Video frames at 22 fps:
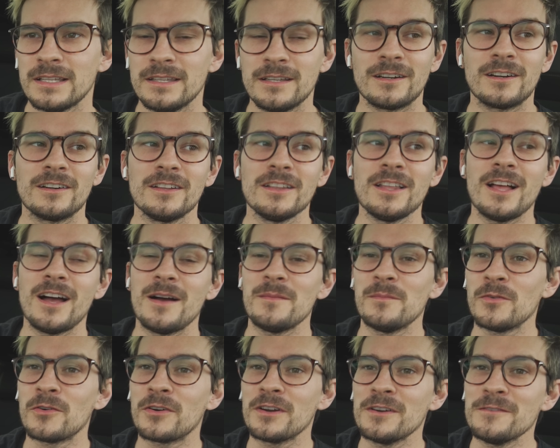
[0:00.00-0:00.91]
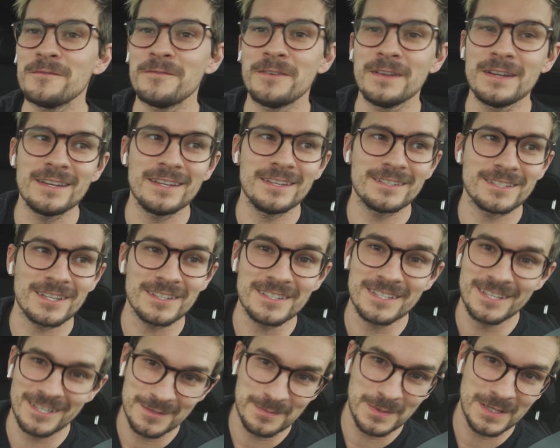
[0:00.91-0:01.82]
There are a lot more Infinitis on
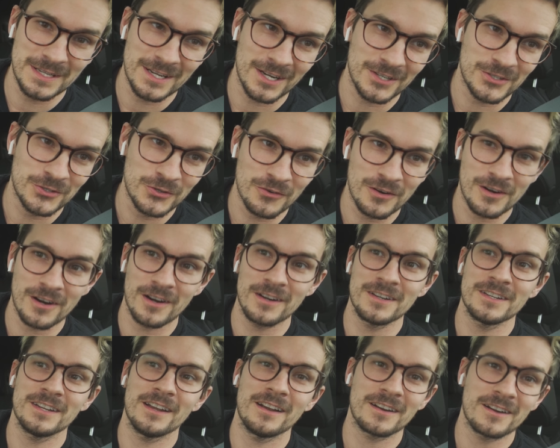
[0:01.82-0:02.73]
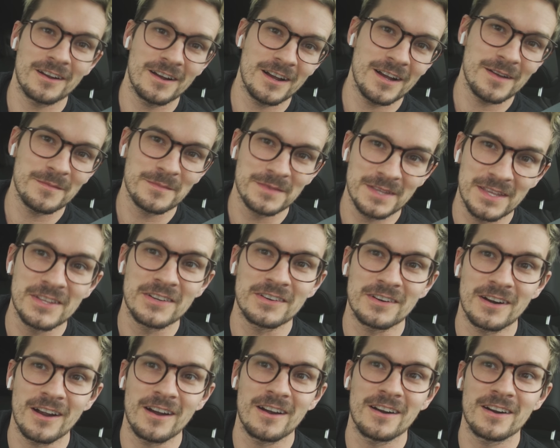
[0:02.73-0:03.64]
tsb.truecar.com than
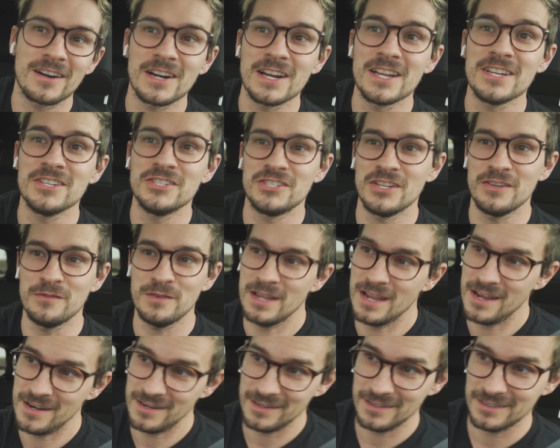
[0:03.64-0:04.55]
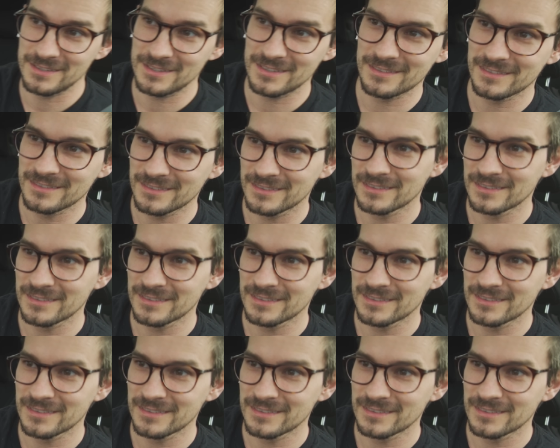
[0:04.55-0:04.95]
there are GV80s.